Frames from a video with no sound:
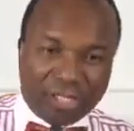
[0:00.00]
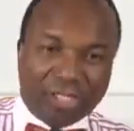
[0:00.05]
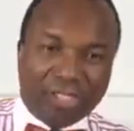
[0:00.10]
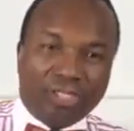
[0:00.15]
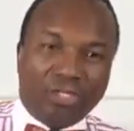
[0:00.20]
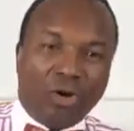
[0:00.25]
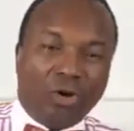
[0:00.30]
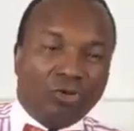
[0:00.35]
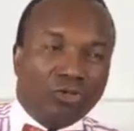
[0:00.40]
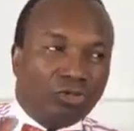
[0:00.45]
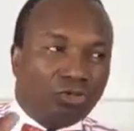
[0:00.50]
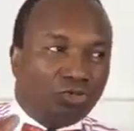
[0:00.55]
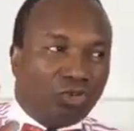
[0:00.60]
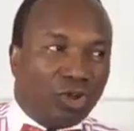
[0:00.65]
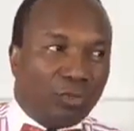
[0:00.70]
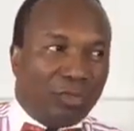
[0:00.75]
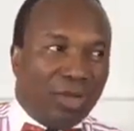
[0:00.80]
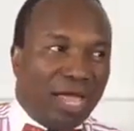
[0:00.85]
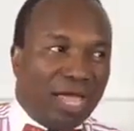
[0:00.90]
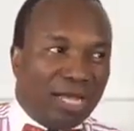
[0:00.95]
Don't
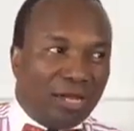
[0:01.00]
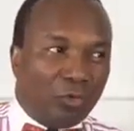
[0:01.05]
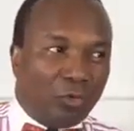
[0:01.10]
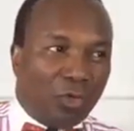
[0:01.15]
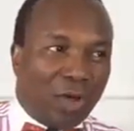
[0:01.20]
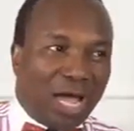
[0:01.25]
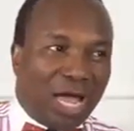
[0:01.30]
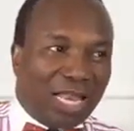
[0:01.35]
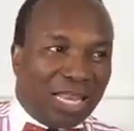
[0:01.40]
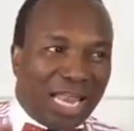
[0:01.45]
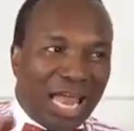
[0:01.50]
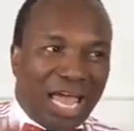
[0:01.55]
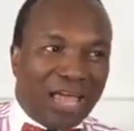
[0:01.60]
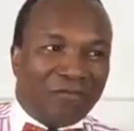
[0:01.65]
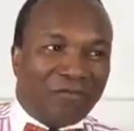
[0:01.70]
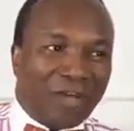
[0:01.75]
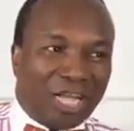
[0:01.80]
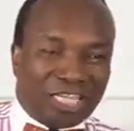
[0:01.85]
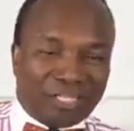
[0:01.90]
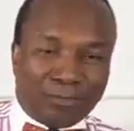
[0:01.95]
remain where life
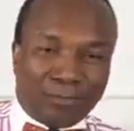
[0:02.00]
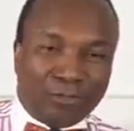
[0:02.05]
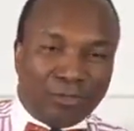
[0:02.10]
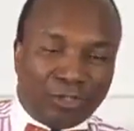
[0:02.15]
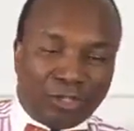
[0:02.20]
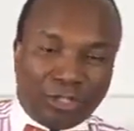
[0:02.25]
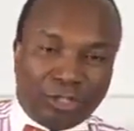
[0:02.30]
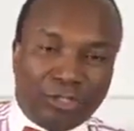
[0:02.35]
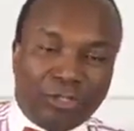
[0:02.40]
has put you.